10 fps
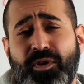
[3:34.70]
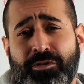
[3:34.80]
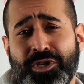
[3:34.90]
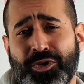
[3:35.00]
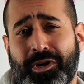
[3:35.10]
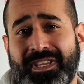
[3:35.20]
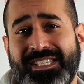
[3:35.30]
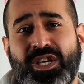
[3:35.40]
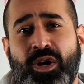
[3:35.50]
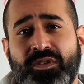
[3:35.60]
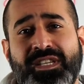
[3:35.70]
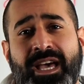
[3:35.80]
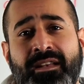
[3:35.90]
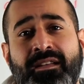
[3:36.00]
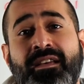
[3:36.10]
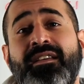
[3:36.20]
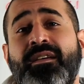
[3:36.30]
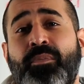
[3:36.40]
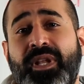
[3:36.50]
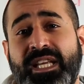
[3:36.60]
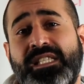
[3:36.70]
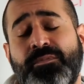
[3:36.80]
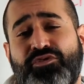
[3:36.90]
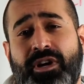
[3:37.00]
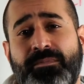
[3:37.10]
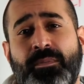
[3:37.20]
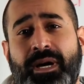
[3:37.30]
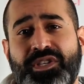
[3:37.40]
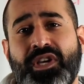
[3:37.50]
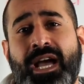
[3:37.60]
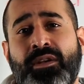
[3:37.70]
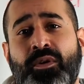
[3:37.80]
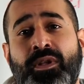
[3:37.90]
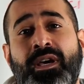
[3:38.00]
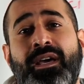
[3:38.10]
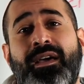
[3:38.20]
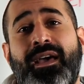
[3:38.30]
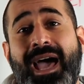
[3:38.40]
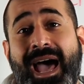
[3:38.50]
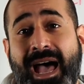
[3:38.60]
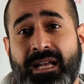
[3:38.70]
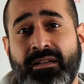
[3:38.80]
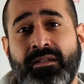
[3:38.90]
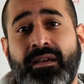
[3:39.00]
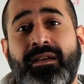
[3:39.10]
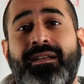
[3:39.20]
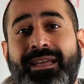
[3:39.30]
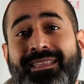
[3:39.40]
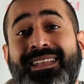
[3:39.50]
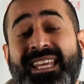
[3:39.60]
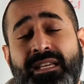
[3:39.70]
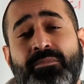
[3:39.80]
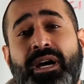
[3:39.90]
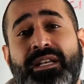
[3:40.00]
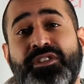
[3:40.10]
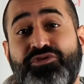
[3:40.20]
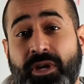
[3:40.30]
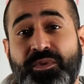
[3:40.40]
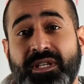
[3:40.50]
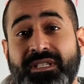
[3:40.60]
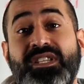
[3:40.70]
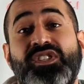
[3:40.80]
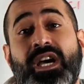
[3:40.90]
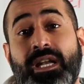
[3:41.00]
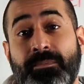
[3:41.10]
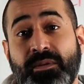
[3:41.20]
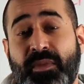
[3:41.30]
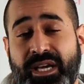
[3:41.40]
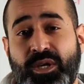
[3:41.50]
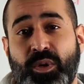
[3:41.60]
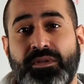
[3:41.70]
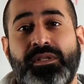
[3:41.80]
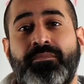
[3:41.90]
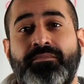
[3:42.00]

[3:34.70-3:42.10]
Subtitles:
you're enjoying this content, please subscribe to my channel and click the link in my description to sign up to my course.